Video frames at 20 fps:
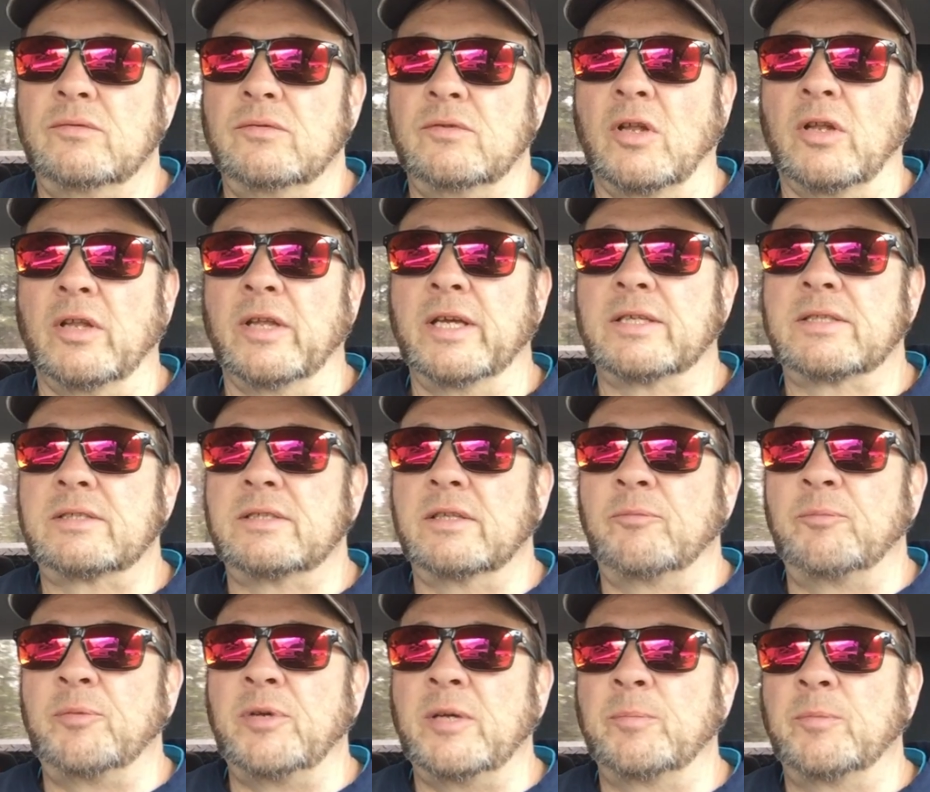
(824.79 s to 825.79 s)
the list
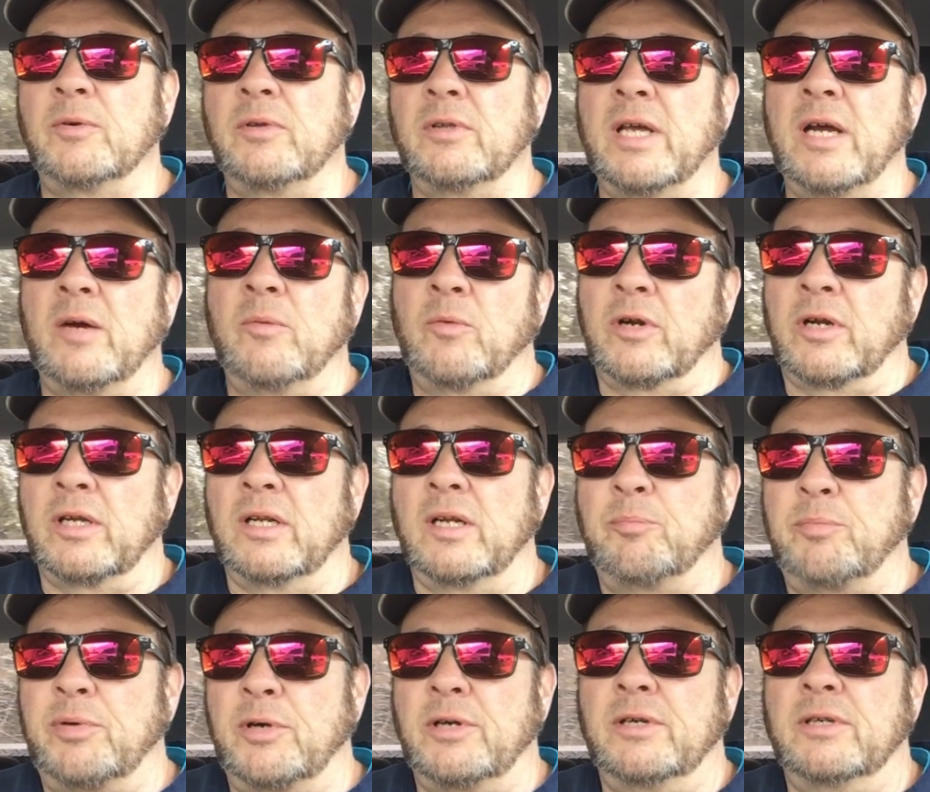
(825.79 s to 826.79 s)
of people that we're going
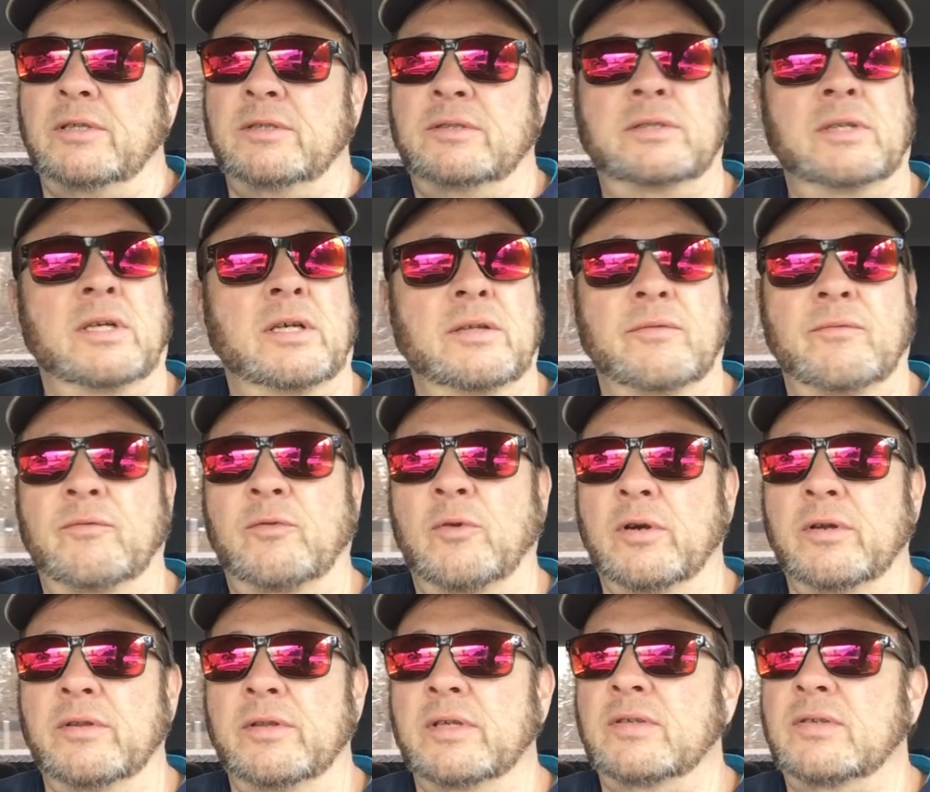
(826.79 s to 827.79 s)
to purge
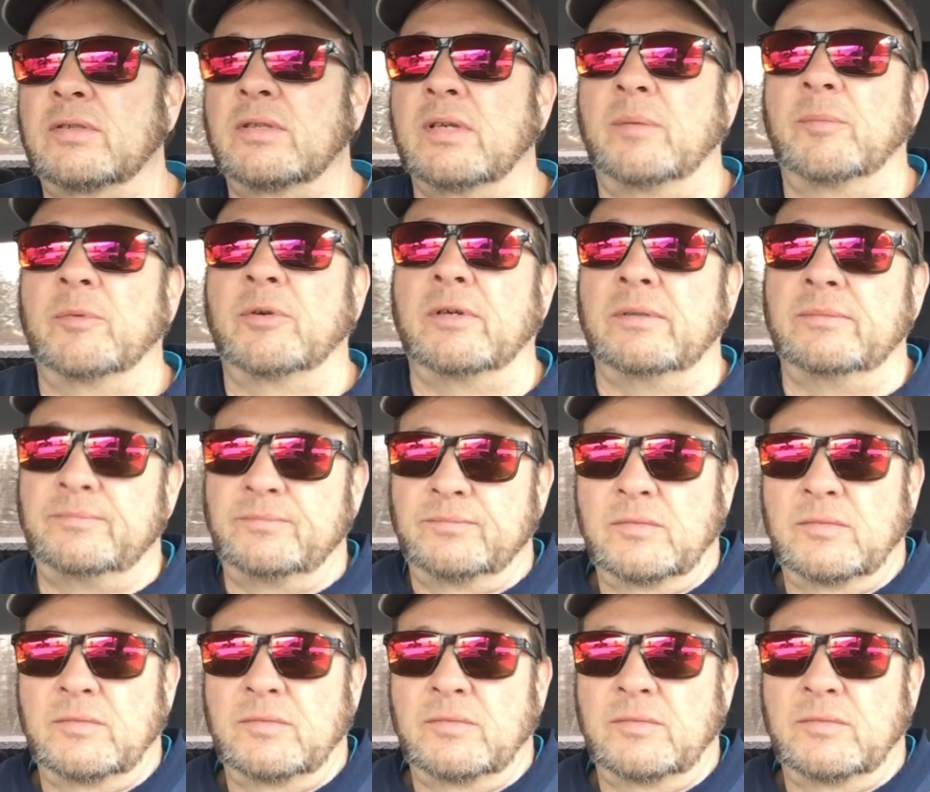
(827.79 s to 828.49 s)
for this summer,